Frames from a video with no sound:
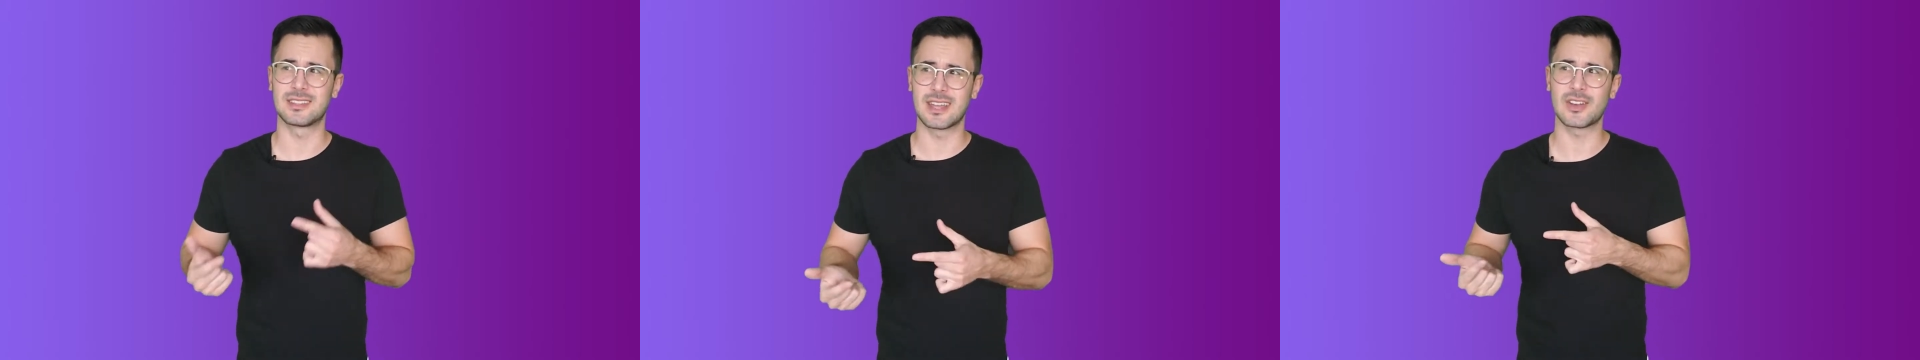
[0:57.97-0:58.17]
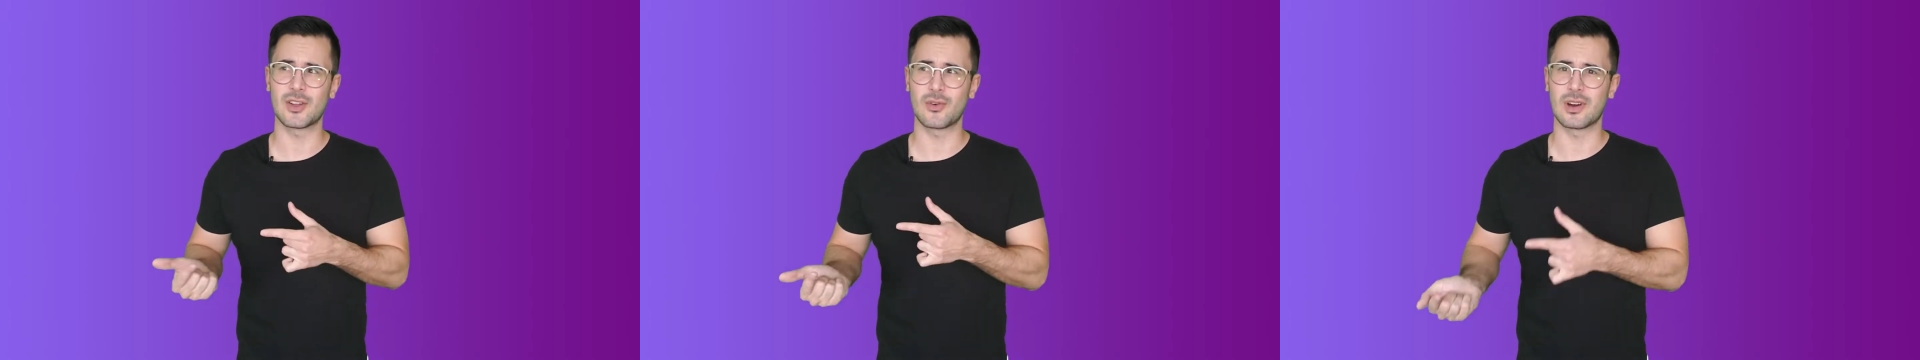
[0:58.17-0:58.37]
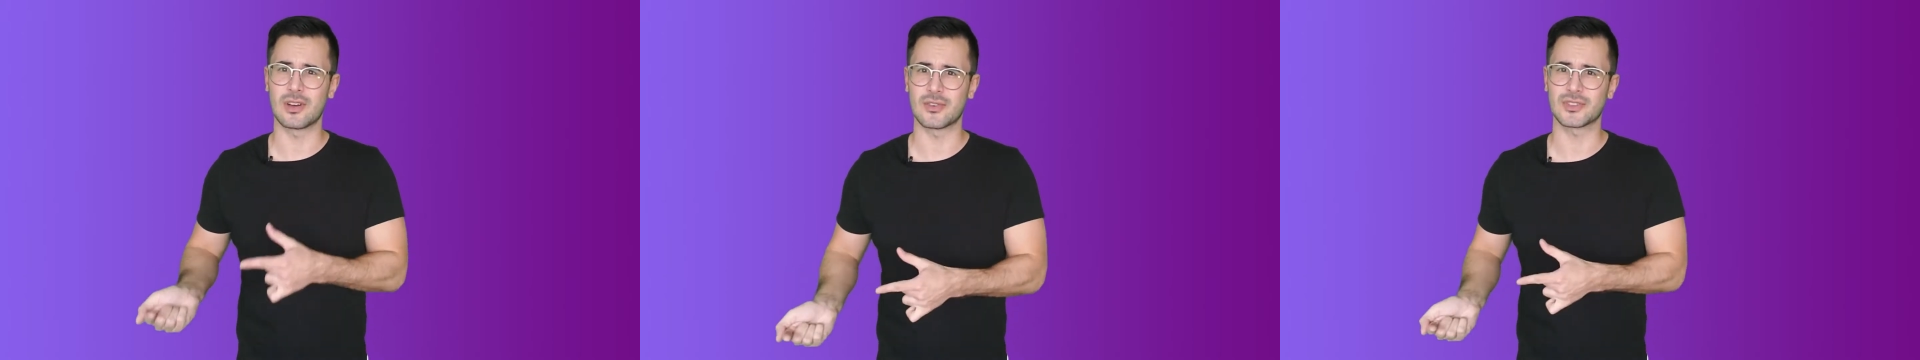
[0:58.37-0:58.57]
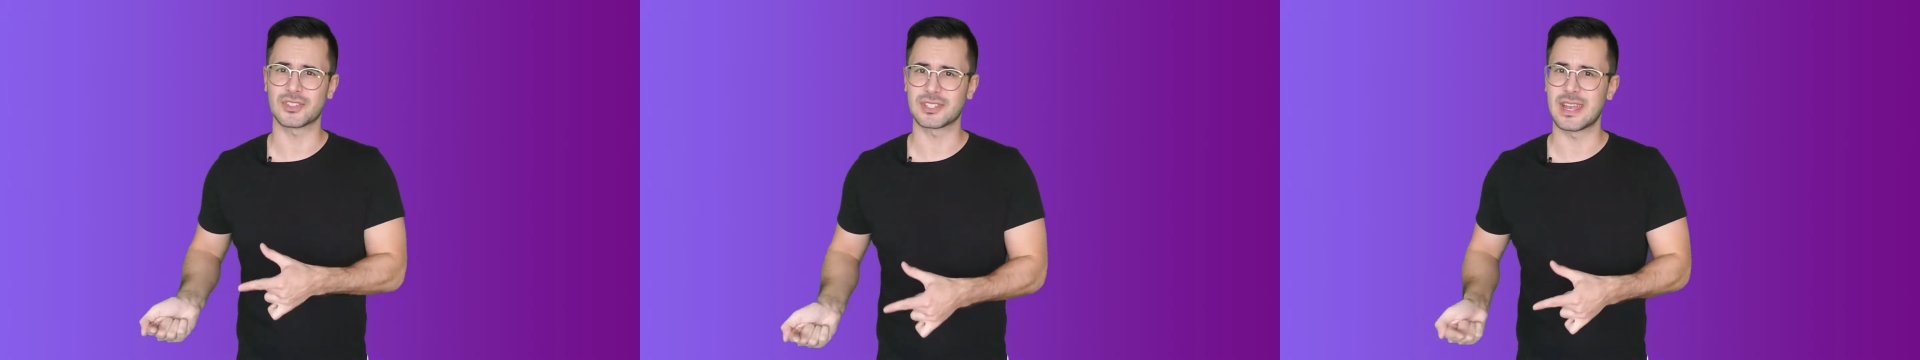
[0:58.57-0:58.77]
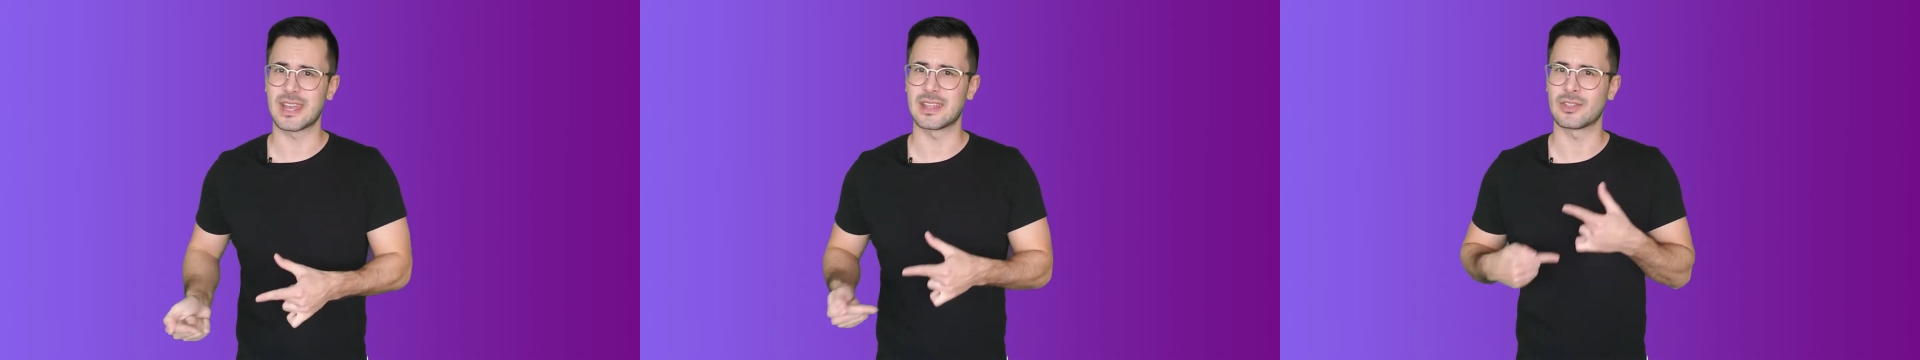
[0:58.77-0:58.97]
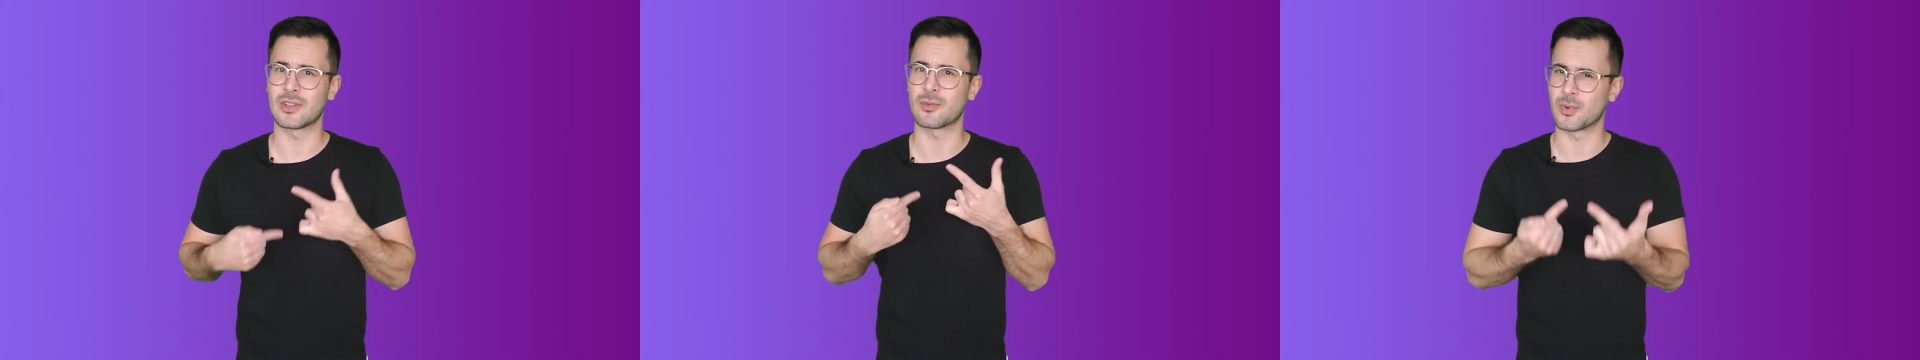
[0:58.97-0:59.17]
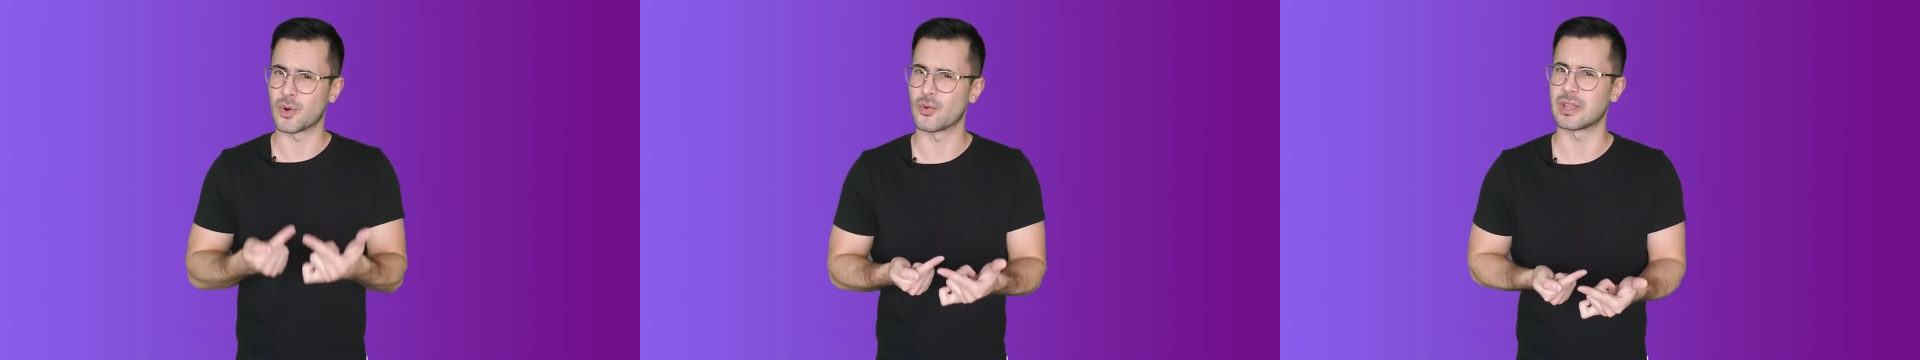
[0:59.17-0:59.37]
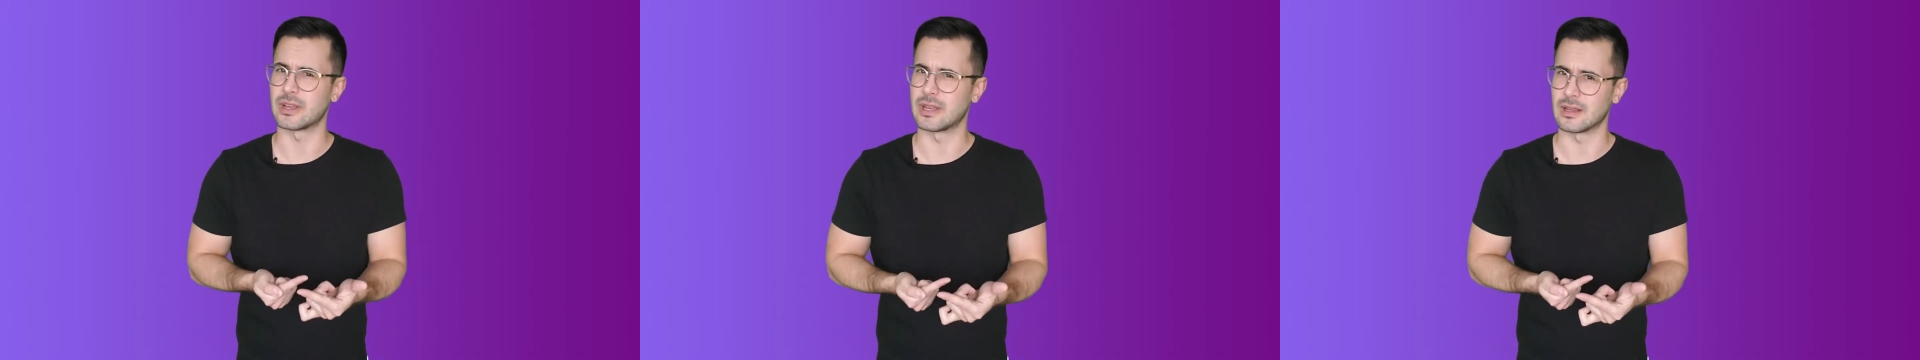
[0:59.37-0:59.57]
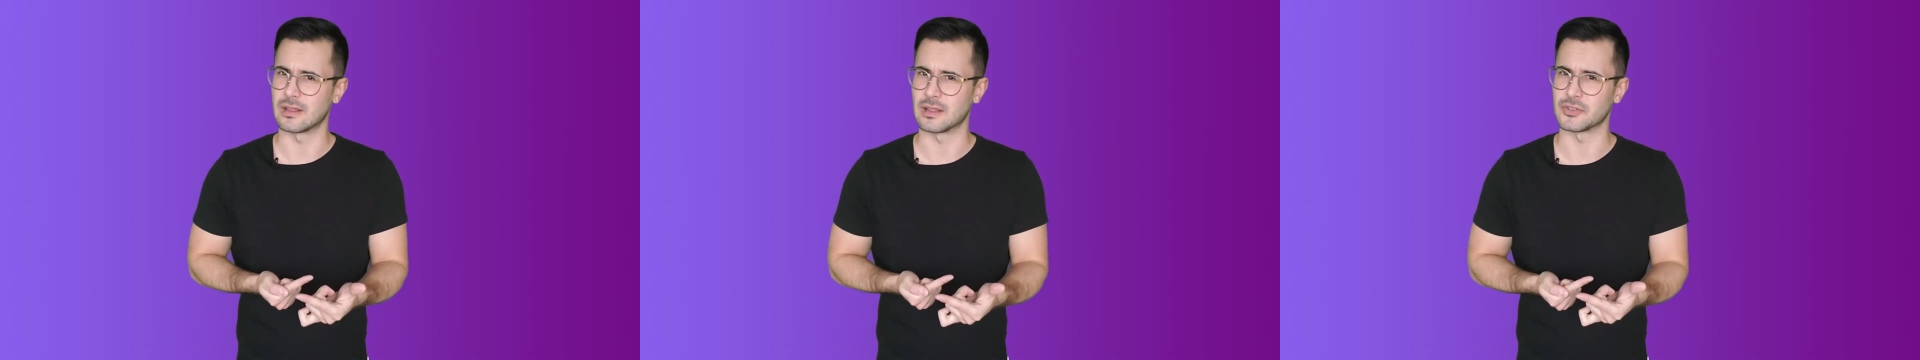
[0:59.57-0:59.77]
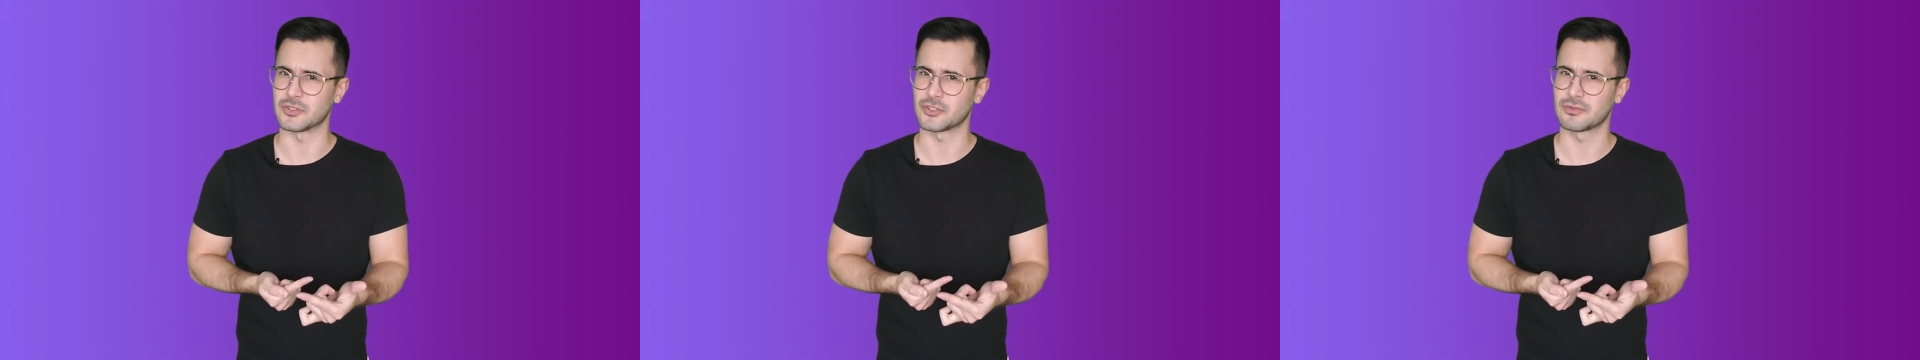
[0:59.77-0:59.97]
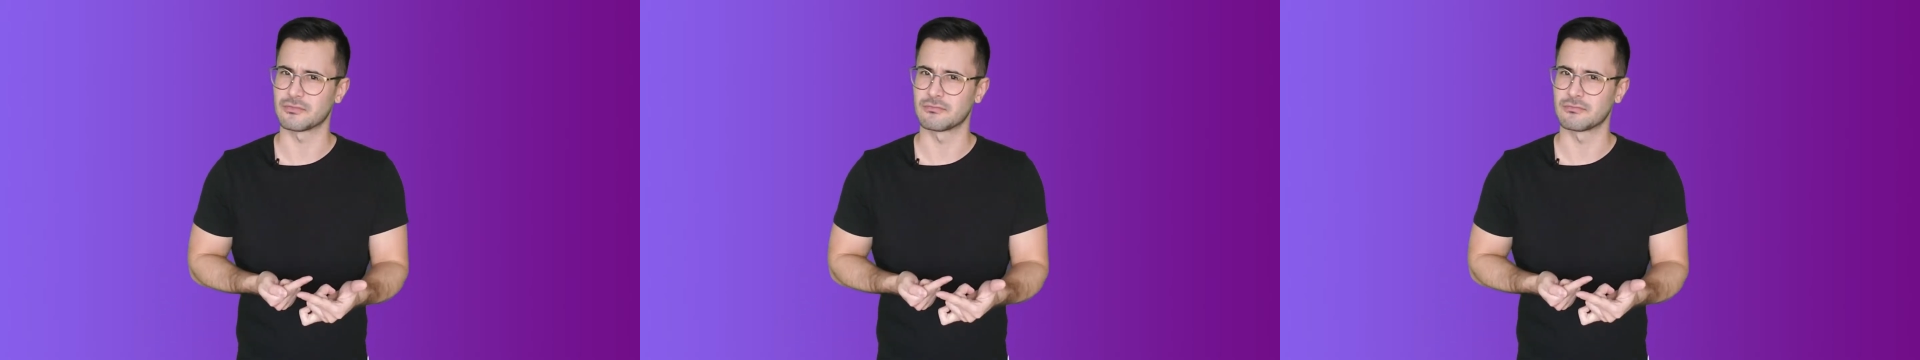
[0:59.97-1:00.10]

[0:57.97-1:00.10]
they don't understand their broken English.